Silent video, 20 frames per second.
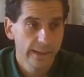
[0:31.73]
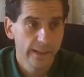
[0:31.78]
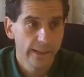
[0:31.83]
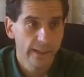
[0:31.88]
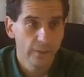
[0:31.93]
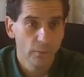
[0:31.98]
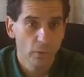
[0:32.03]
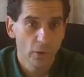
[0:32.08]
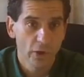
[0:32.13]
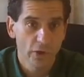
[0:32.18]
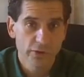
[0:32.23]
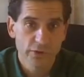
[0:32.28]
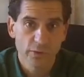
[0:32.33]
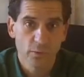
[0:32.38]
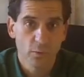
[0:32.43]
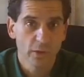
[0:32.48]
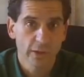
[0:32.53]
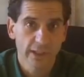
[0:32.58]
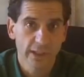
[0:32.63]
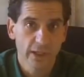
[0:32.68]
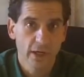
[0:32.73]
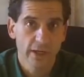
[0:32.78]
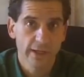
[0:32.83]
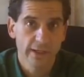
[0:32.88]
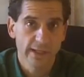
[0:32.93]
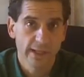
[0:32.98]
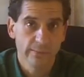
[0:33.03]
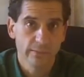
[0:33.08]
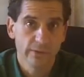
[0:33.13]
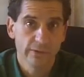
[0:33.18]
We're also working
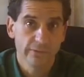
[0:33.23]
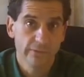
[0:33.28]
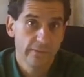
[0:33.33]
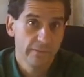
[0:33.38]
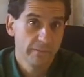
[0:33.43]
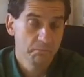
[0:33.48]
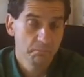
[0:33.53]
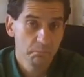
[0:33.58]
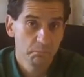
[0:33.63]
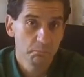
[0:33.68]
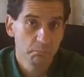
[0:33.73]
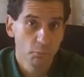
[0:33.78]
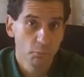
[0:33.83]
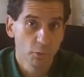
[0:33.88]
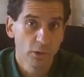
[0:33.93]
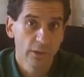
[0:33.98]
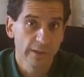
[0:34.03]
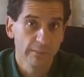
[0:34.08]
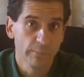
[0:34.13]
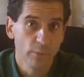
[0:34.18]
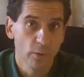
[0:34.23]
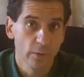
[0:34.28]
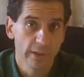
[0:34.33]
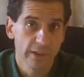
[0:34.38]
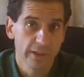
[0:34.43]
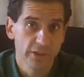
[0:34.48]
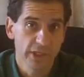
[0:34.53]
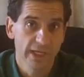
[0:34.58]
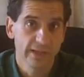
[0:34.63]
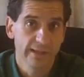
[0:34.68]
on a number of really
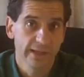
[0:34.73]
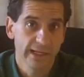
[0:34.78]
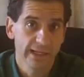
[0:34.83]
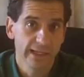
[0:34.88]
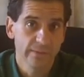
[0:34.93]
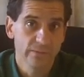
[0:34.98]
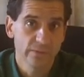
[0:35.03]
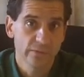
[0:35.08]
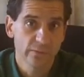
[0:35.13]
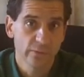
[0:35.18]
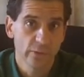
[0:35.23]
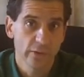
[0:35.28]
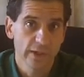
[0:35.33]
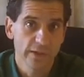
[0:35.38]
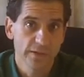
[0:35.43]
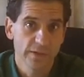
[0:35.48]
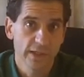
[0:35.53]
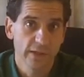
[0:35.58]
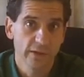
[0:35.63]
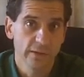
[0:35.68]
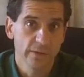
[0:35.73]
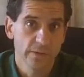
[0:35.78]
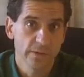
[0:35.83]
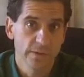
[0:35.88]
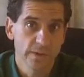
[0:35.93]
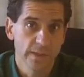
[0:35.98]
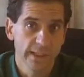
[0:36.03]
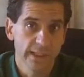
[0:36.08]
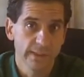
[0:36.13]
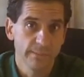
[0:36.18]
important agenda items for us here in the
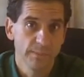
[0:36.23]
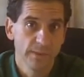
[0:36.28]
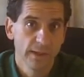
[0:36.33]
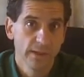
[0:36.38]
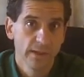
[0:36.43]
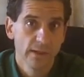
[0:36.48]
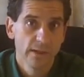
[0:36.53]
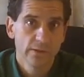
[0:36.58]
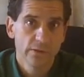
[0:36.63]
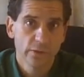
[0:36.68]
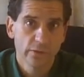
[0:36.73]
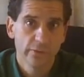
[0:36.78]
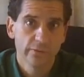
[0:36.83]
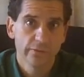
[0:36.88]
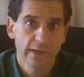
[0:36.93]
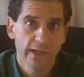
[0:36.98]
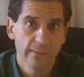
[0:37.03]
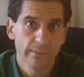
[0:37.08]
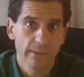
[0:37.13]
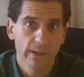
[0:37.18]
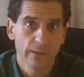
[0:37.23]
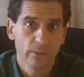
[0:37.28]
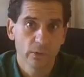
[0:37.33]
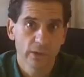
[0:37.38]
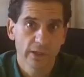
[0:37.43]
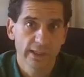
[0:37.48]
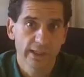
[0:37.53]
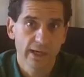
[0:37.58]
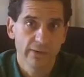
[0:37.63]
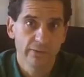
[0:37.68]
city. Two of them
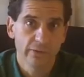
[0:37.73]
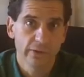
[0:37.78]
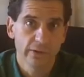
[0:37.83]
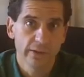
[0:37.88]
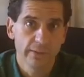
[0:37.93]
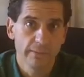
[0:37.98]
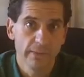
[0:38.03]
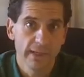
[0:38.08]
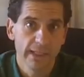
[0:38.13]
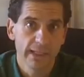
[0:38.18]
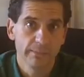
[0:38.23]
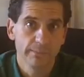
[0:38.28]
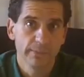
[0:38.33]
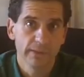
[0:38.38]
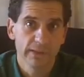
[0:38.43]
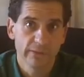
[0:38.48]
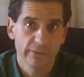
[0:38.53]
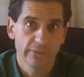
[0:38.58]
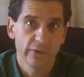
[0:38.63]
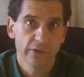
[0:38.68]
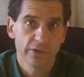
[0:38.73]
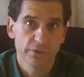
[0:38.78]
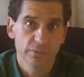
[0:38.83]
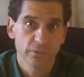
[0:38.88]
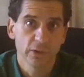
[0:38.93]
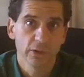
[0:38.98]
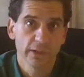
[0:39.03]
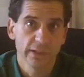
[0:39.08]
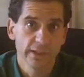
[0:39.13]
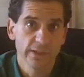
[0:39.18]
we're going to cover in a minute, but the
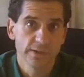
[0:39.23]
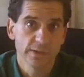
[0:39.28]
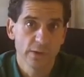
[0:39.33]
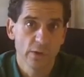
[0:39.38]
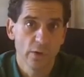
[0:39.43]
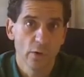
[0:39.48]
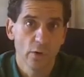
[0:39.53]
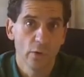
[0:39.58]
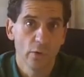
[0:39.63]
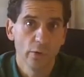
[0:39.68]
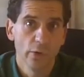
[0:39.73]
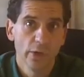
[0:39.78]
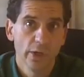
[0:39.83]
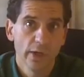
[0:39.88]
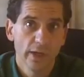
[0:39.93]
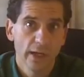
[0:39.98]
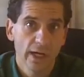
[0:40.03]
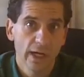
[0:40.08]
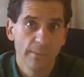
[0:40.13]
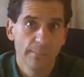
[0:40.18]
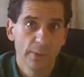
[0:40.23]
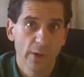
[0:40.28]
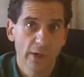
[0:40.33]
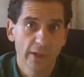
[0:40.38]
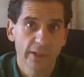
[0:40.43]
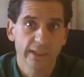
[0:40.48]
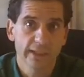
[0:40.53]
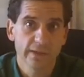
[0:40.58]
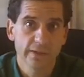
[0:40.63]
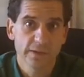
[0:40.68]
first really is the whole
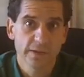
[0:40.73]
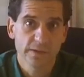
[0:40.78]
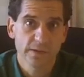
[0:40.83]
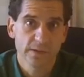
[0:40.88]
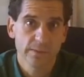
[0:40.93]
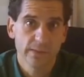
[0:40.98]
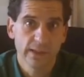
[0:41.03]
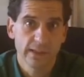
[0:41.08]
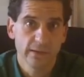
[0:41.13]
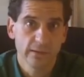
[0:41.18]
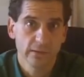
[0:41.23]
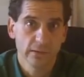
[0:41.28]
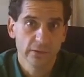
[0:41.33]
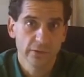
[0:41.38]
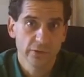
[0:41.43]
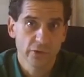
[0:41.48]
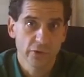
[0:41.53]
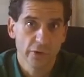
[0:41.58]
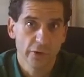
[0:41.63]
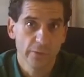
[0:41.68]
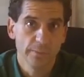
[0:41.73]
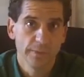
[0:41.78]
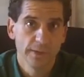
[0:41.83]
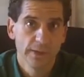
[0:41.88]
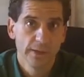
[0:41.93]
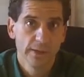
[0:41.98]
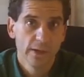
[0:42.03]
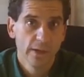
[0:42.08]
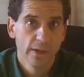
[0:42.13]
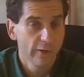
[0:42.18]
parking system here in Latrobe.
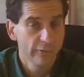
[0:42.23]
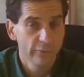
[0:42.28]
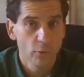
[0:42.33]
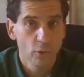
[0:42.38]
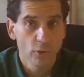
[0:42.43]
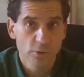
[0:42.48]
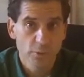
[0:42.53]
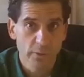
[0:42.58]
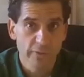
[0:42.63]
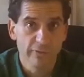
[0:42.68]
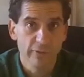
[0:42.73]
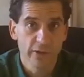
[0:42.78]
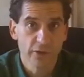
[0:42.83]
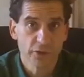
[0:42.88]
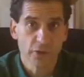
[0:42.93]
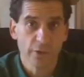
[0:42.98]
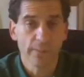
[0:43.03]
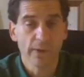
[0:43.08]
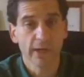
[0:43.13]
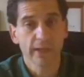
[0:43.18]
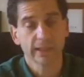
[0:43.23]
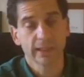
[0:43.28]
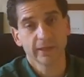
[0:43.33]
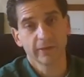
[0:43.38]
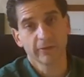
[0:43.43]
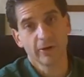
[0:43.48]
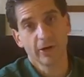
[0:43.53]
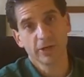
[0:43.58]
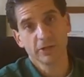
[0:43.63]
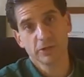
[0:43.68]
Of course, we finished our
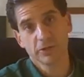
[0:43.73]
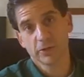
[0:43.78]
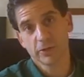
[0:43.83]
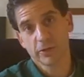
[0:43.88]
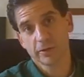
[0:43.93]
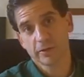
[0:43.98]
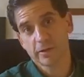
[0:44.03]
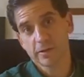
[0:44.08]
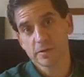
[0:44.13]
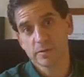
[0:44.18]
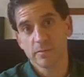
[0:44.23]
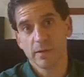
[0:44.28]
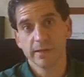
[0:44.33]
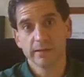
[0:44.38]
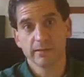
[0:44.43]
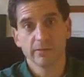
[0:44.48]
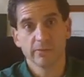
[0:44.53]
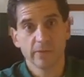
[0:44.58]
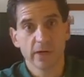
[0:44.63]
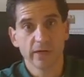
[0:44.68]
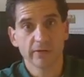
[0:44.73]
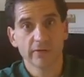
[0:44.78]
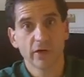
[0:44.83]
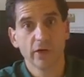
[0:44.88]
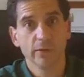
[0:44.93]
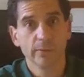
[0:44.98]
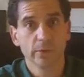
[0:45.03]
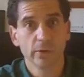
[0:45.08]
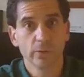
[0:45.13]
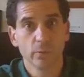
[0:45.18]
parking garage, and during this month of
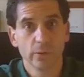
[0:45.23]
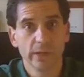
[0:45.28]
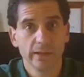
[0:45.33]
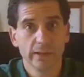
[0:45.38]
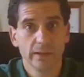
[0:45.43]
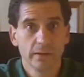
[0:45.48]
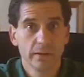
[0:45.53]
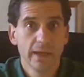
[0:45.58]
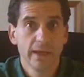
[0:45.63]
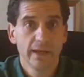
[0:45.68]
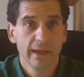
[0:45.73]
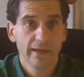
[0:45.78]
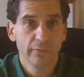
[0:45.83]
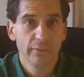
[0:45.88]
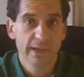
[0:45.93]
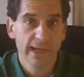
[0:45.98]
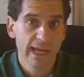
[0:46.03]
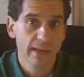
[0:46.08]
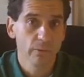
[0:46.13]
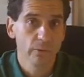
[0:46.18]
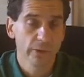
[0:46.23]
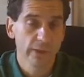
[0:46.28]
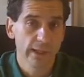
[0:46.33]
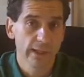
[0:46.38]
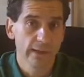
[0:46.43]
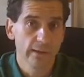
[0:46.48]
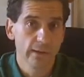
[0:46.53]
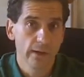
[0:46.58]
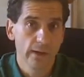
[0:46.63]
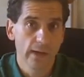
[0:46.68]
October, we have been able
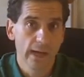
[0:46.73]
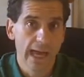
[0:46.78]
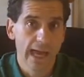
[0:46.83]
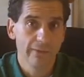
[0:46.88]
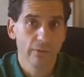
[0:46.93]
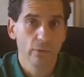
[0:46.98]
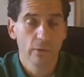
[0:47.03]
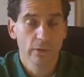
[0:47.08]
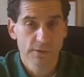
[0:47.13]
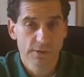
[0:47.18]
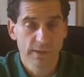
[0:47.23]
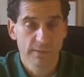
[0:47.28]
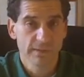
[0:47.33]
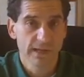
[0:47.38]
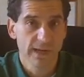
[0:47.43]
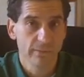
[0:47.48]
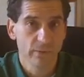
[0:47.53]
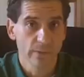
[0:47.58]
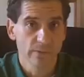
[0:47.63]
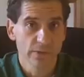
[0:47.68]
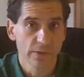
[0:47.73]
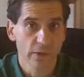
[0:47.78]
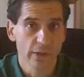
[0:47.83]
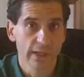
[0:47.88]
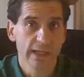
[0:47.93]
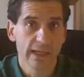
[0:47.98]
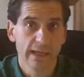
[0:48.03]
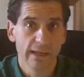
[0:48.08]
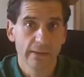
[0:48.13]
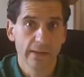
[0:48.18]
to have, or September, I'm
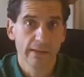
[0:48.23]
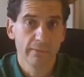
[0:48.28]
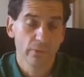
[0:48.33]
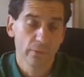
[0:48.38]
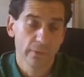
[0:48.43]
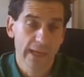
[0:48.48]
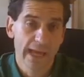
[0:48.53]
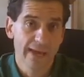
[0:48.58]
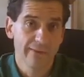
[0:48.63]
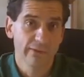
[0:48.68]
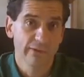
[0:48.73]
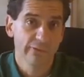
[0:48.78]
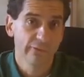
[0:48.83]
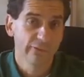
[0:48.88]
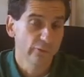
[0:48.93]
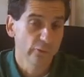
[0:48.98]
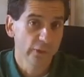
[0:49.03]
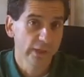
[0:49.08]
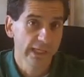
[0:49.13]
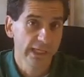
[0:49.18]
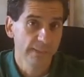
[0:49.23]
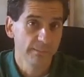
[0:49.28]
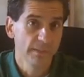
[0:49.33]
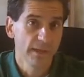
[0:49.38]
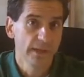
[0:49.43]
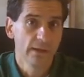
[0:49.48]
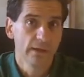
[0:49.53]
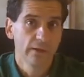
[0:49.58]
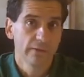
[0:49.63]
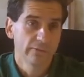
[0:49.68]
sorry, able to have it free
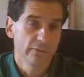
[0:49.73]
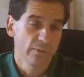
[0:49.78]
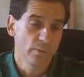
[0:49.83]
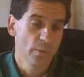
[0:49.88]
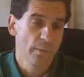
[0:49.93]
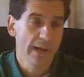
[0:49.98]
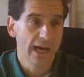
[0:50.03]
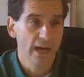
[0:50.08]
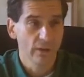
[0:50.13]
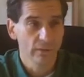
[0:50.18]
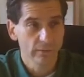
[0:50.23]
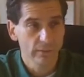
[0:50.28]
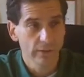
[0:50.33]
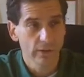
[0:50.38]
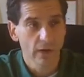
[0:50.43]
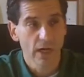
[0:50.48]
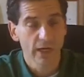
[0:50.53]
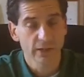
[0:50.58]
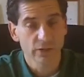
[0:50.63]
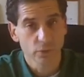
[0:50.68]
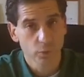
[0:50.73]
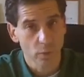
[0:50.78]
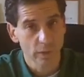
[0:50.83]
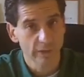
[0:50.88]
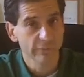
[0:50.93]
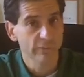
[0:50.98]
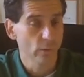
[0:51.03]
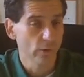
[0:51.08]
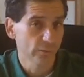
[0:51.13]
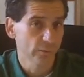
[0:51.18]
from about August
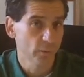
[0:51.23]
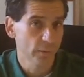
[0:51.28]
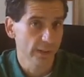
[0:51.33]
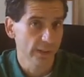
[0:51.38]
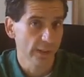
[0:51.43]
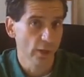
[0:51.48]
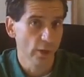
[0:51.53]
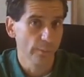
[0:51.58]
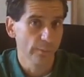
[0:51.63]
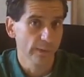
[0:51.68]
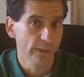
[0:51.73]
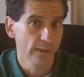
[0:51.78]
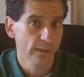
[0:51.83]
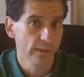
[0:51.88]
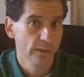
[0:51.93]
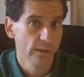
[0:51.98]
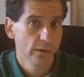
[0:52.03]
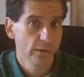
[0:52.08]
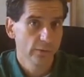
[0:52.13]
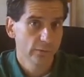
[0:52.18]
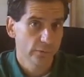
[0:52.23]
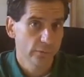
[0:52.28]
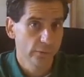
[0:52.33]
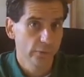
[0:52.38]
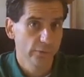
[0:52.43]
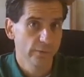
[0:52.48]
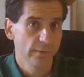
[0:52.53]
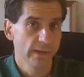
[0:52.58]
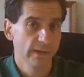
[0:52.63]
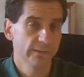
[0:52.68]
24th when it opened
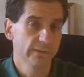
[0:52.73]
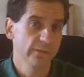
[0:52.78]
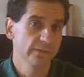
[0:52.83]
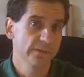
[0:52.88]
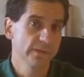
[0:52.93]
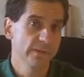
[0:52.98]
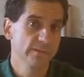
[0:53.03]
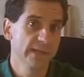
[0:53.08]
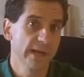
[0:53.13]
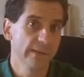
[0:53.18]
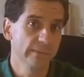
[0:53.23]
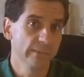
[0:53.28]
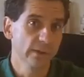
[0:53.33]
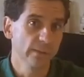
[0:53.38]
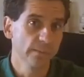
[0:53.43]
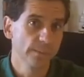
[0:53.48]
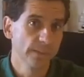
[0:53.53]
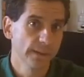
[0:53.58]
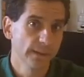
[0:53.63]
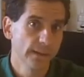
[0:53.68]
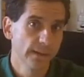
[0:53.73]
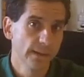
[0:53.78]
through the month of September.